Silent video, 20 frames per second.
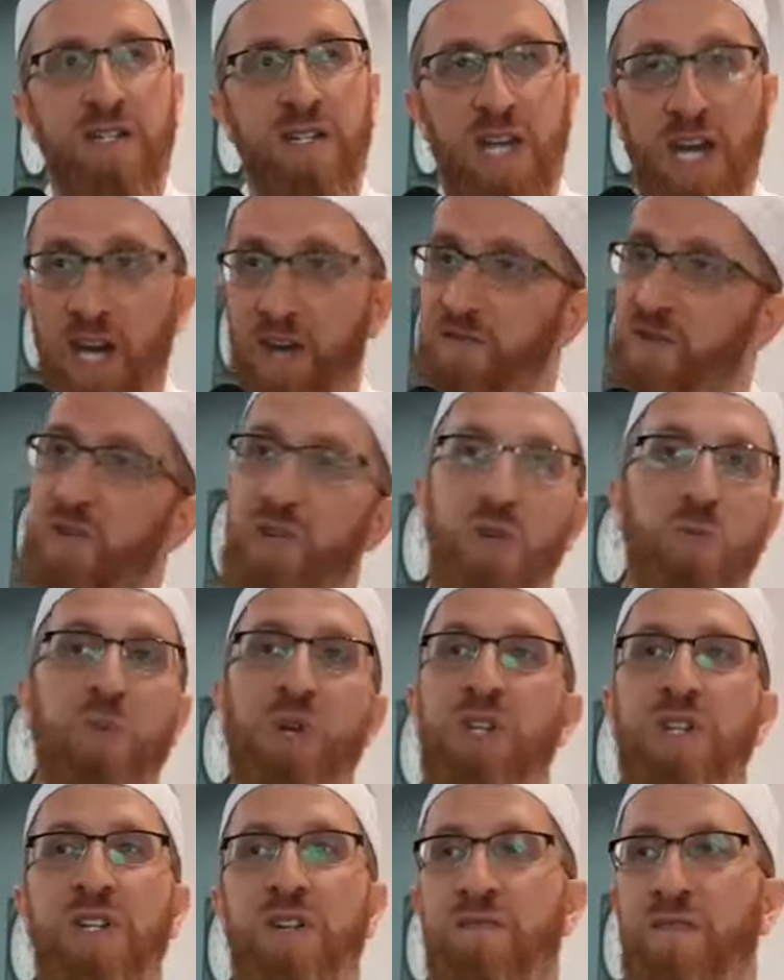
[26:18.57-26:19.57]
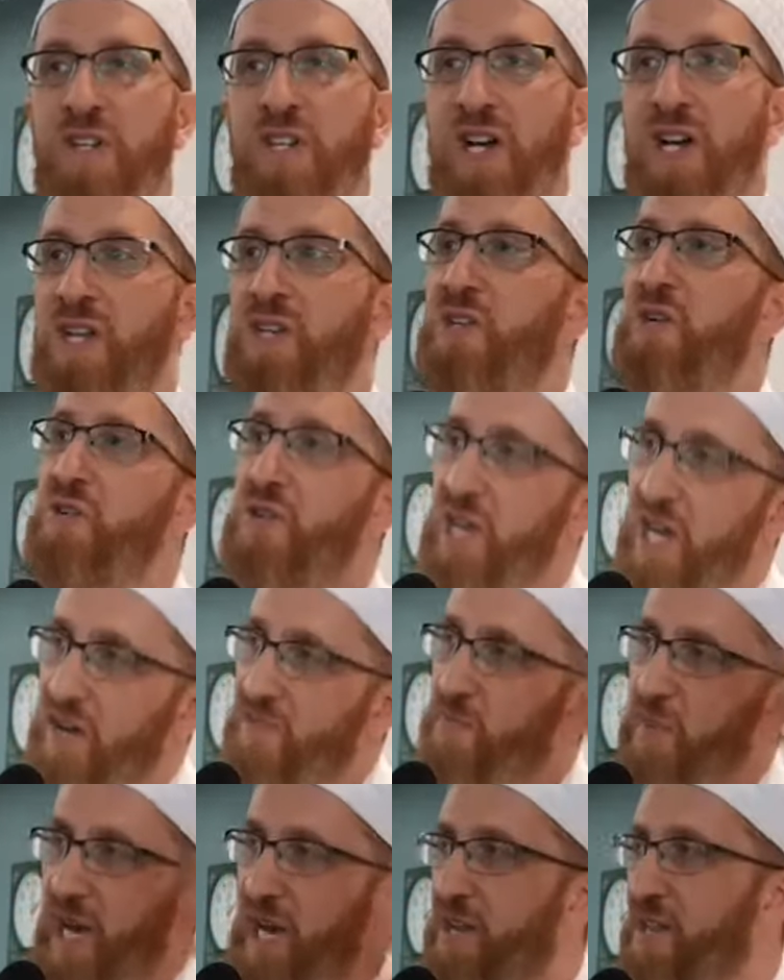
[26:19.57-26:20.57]
have a good opinion of Allah. Don't
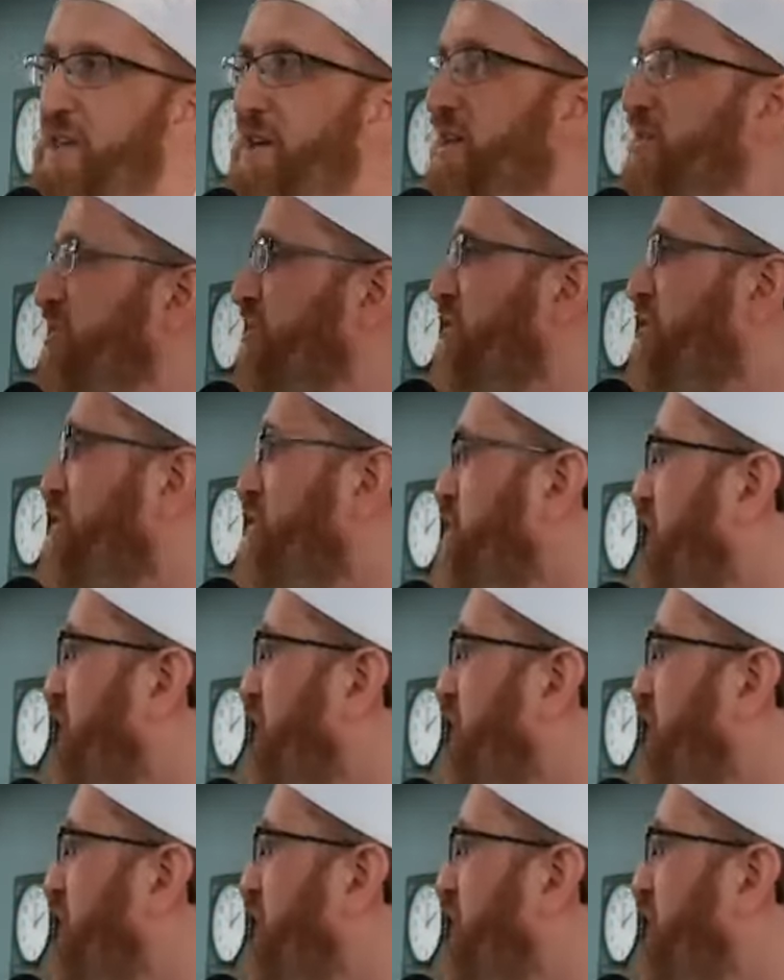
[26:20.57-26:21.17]
have bad thoughts or